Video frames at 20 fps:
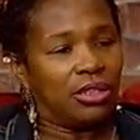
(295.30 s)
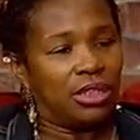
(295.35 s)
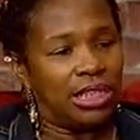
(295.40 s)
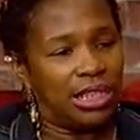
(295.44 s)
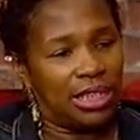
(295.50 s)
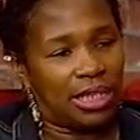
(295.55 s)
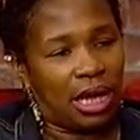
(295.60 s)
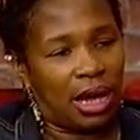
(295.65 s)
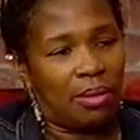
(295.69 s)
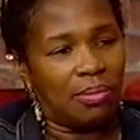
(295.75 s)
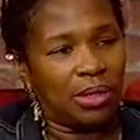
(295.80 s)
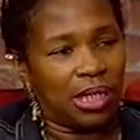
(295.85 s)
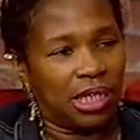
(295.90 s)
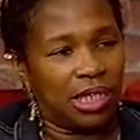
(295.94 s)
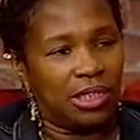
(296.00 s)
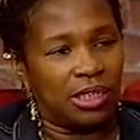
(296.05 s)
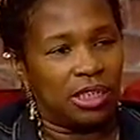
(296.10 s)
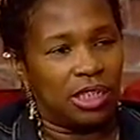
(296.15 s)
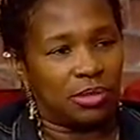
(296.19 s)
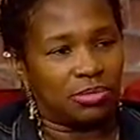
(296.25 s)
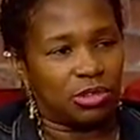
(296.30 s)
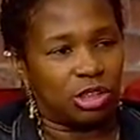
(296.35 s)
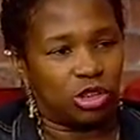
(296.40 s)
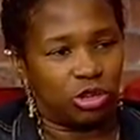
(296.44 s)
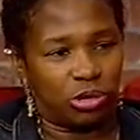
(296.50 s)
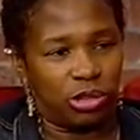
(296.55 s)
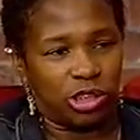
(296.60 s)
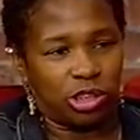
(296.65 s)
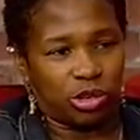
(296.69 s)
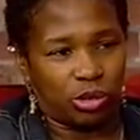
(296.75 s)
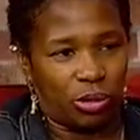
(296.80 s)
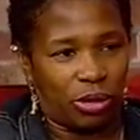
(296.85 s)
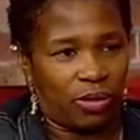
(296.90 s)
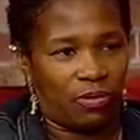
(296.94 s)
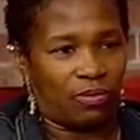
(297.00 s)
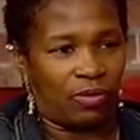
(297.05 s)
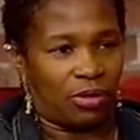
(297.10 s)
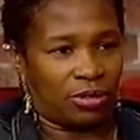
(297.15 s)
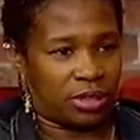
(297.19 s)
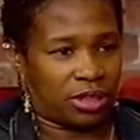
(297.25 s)
then I'm cleaning up the streets
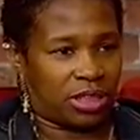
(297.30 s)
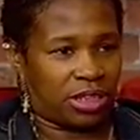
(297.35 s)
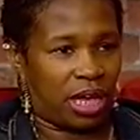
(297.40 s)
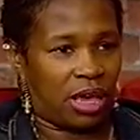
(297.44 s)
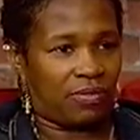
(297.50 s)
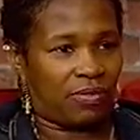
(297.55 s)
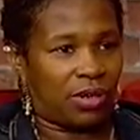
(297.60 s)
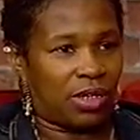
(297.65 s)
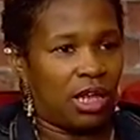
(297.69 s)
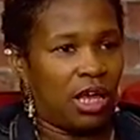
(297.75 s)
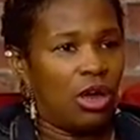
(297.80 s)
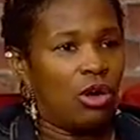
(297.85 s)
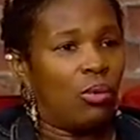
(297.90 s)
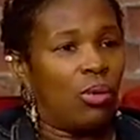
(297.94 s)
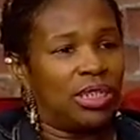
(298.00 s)
24/7.